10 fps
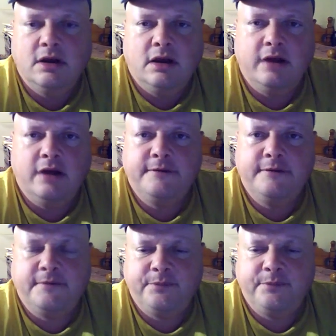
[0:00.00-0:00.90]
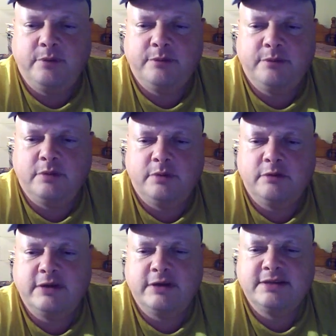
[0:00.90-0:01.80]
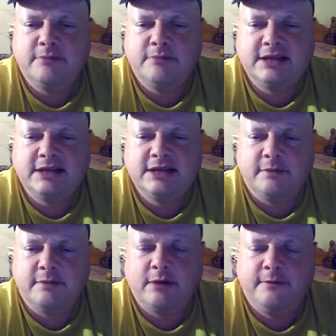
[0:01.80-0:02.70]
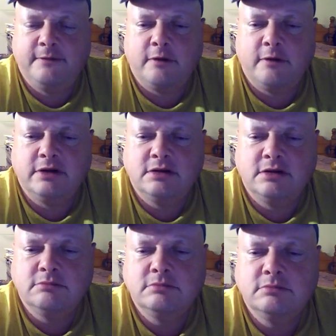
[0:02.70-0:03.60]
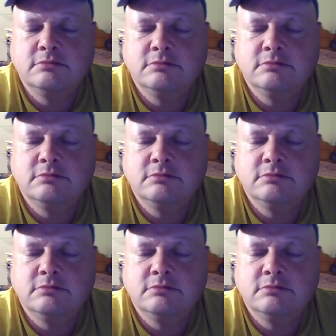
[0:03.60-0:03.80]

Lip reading: and by creating massive amount of foreign